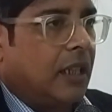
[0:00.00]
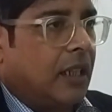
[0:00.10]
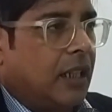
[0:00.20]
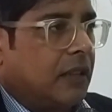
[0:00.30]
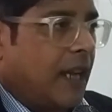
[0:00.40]

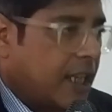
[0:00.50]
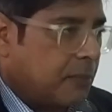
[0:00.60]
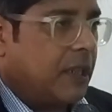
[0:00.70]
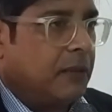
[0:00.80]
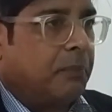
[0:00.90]

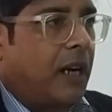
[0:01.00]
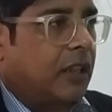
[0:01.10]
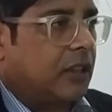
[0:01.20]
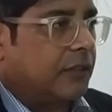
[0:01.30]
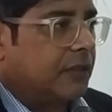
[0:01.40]
has been
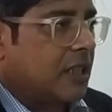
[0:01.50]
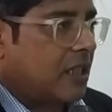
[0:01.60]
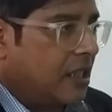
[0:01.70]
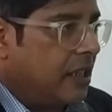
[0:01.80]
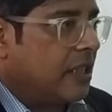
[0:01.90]
part of the
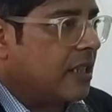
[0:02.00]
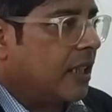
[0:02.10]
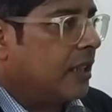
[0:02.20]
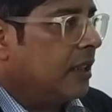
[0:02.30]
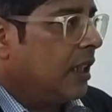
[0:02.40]

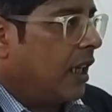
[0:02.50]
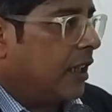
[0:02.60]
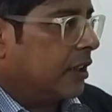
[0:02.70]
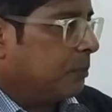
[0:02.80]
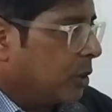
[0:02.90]
Syriza
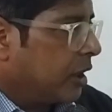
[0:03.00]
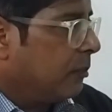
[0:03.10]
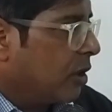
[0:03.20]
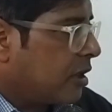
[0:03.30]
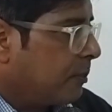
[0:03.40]
and the
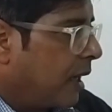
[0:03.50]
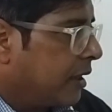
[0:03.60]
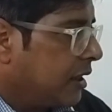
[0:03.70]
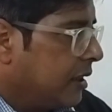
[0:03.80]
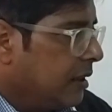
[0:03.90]
Podemos
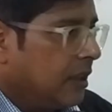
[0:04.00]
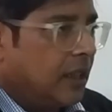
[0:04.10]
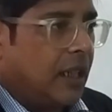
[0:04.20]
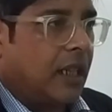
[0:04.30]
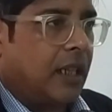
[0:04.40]
party,
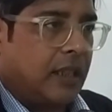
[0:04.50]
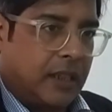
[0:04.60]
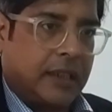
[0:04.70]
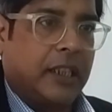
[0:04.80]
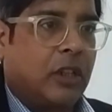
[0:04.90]

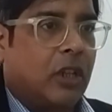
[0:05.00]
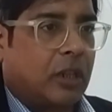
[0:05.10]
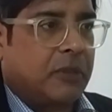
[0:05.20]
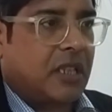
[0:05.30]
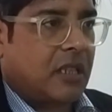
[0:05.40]
an
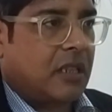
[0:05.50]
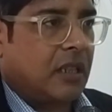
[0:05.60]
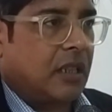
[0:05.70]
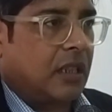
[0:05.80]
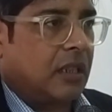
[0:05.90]
economist
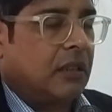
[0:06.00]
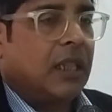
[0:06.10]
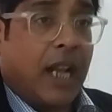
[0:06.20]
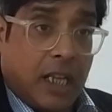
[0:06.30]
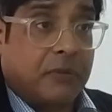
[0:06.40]

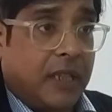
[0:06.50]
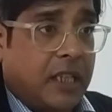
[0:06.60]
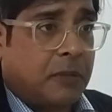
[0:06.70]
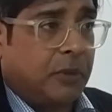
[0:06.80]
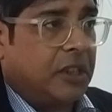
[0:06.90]
as well
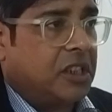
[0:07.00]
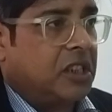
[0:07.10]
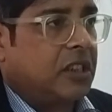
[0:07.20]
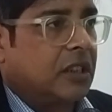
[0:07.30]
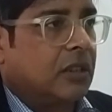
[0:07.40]
as
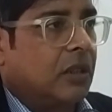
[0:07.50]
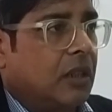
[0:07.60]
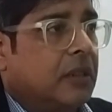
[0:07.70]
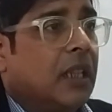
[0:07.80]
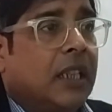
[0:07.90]
politician
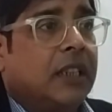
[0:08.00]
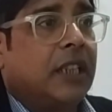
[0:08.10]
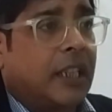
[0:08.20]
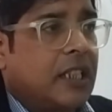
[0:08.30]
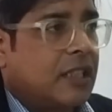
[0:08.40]
called
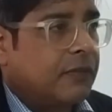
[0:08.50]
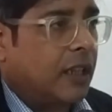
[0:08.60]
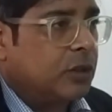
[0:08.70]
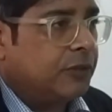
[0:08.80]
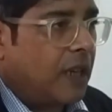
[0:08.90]
Yanis
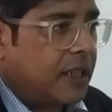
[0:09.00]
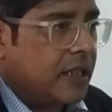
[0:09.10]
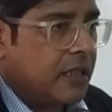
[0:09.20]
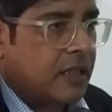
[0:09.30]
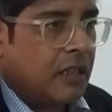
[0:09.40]

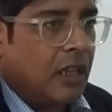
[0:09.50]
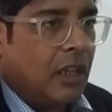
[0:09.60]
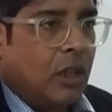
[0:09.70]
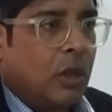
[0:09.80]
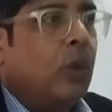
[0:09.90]
Varoufakis,
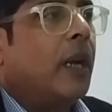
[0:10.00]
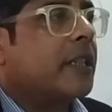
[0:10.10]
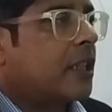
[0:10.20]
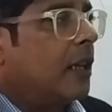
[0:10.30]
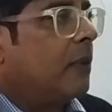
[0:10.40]
who
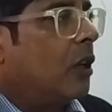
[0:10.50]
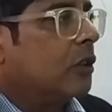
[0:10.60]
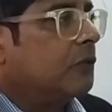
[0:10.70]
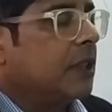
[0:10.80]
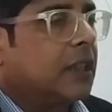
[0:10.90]
has come
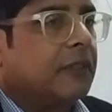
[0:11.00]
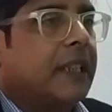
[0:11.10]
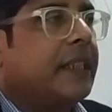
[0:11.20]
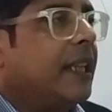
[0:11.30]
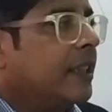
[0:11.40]
out with a
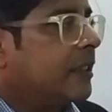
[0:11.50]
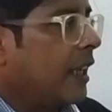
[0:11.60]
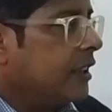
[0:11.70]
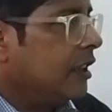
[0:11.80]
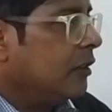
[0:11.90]
very
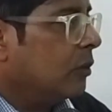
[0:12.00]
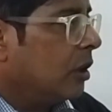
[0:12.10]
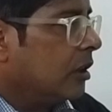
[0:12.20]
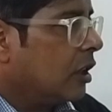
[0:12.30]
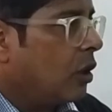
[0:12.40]
exciting
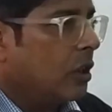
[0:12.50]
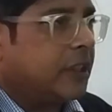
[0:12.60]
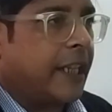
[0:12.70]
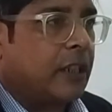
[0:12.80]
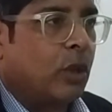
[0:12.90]
work
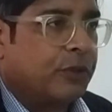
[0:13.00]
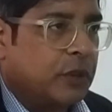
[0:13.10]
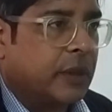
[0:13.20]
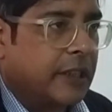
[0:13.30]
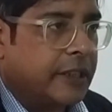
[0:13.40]
called
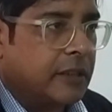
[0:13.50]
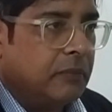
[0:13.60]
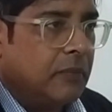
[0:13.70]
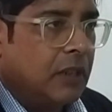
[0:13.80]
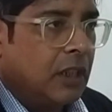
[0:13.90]

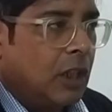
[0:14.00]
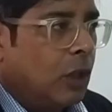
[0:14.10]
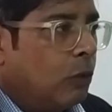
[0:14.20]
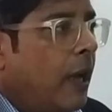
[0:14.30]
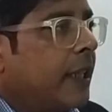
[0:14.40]
Techno-Feudalism,
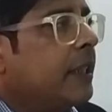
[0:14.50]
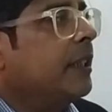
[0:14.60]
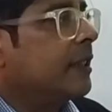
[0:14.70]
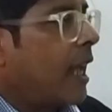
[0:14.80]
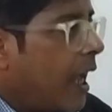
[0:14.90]
where
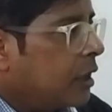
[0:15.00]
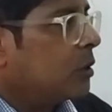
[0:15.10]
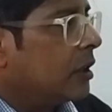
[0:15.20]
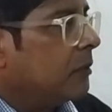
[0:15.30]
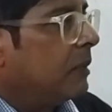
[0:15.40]
he is
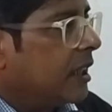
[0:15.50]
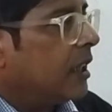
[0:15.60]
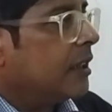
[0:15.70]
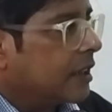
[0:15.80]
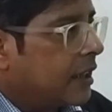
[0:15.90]
actually
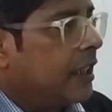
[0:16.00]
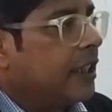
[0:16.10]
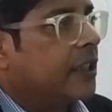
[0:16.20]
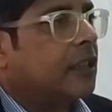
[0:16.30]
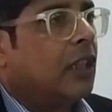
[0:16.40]
making the
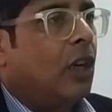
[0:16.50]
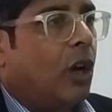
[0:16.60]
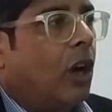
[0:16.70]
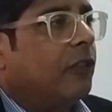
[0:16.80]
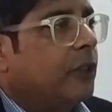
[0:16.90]
case
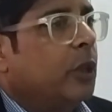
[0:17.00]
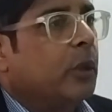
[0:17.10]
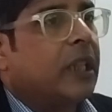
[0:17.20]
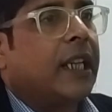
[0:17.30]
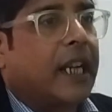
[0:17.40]
of
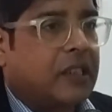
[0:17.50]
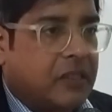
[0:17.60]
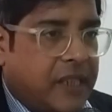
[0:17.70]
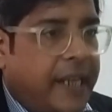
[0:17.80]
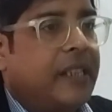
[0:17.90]
looking at
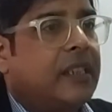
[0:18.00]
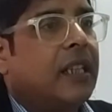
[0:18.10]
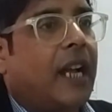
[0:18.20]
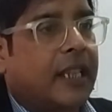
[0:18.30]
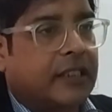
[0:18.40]

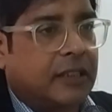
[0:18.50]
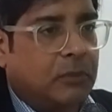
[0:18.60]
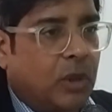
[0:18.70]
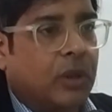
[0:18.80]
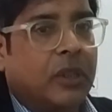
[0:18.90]
rent as the
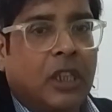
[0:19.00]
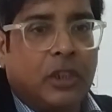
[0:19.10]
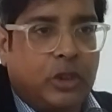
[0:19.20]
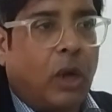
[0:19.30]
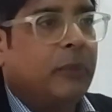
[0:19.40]
more
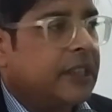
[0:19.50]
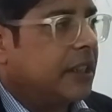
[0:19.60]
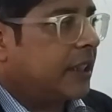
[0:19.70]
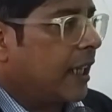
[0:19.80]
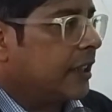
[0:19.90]

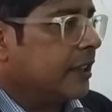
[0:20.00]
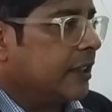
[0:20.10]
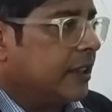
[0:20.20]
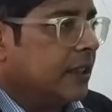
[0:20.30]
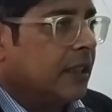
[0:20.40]
dominant
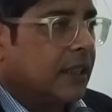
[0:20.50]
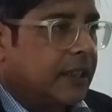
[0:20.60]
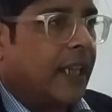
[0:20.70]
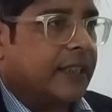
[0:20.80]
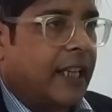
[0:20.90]
category
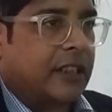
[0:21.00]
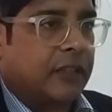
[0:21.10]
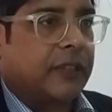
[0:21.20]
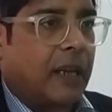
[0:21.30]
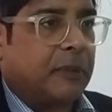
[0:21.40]
than that
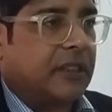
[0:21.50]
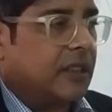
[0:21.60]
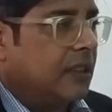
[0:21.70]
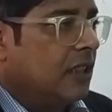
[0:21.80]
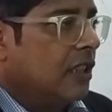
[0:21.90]
of
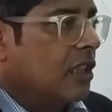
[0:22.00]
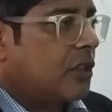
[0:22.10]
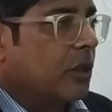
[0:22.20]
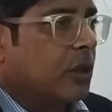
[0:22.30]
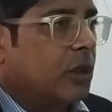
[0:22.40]
capital.
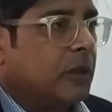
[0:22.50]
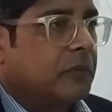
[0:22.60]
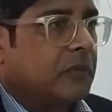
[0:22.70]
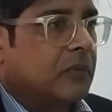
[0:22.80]
So